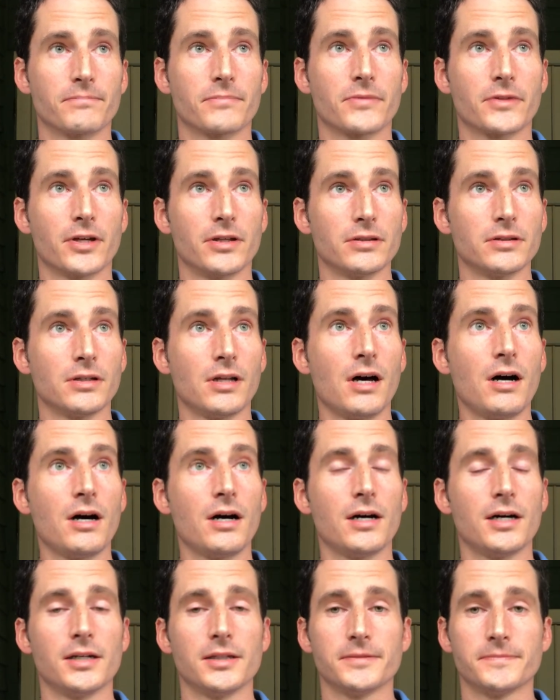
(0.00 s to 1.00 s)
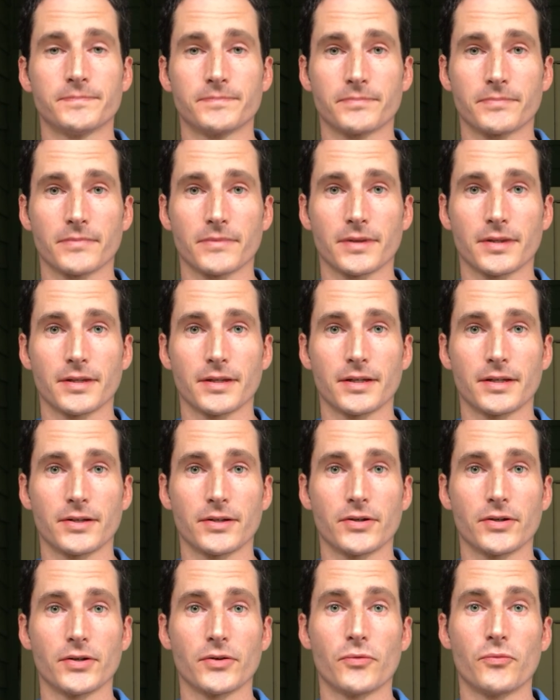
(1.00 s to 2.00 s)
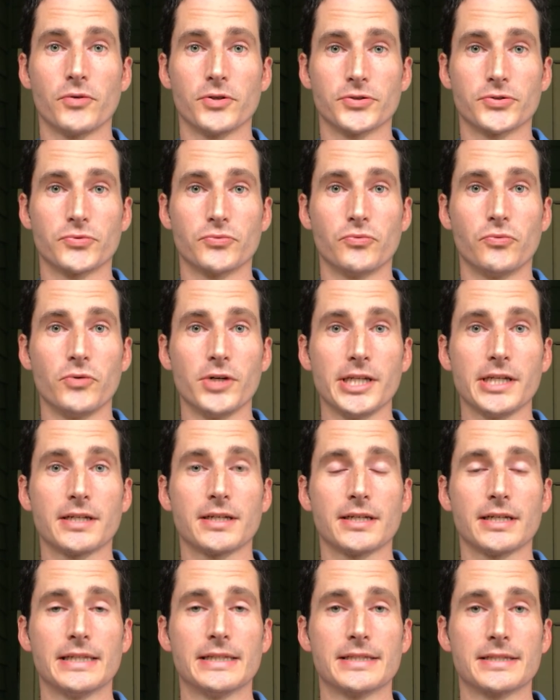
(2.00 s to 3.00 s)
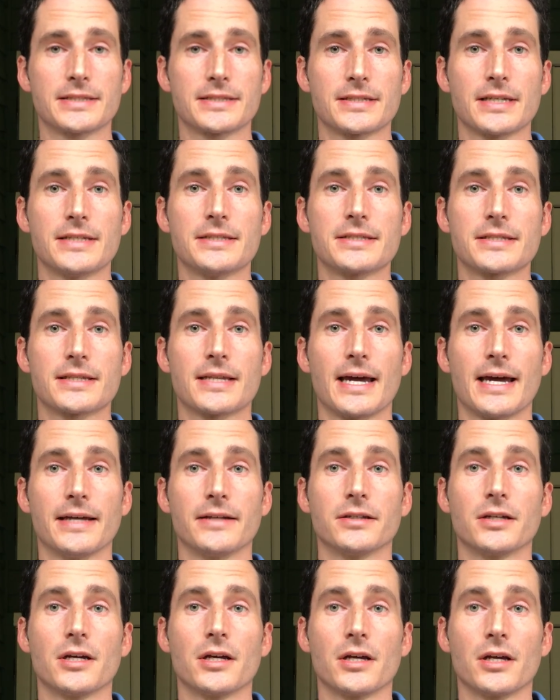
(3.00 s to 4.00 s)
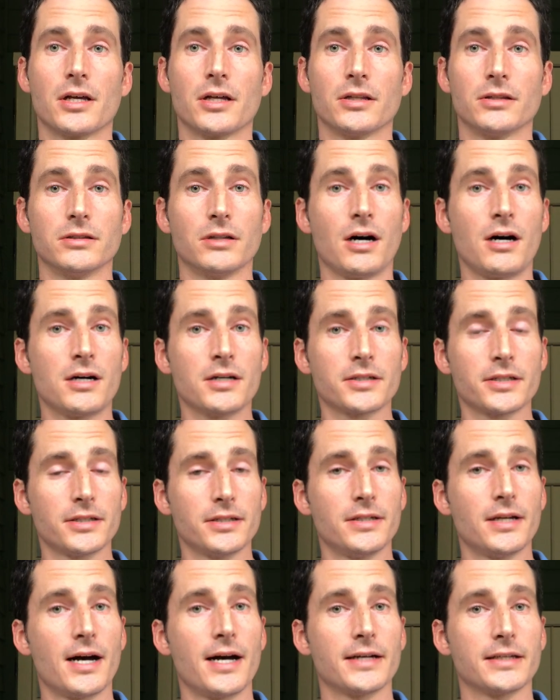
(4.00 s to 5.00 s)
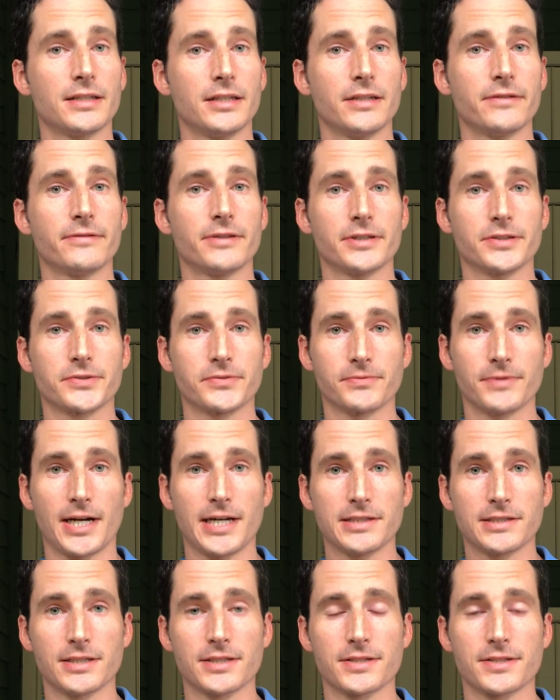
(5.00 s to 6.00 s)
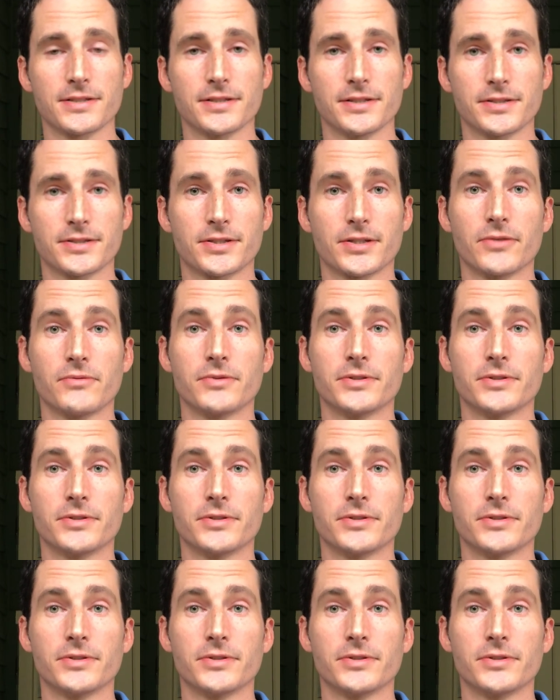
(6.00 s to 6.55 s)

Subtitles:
the law was weak in the sense that law could not give us righteousness.